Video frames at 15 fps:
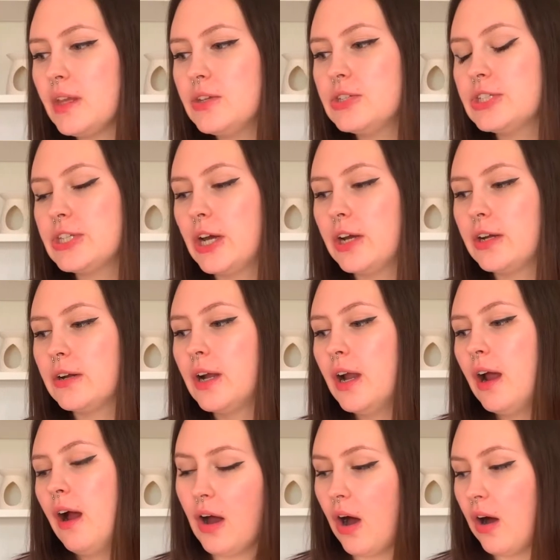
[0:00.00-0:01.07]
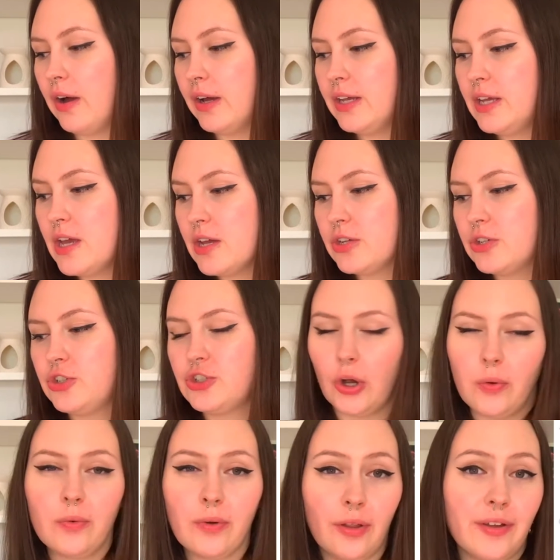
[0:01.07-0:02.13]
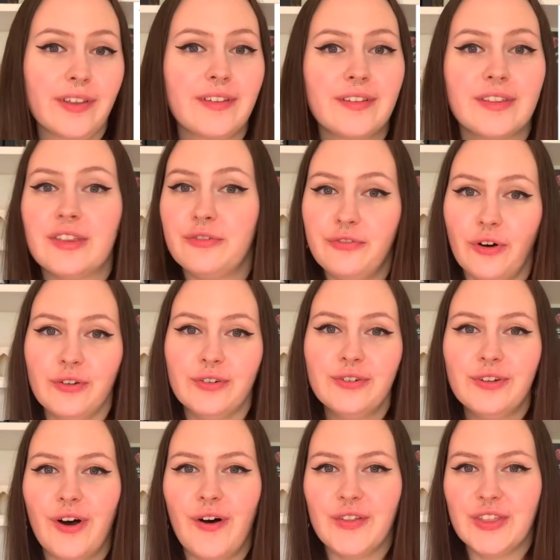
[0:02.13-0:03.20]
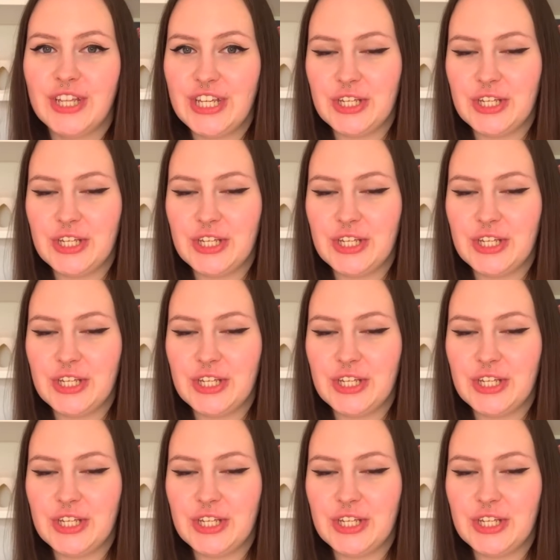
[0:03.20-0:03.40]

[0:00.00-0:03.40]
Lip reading: So I don't like the font on the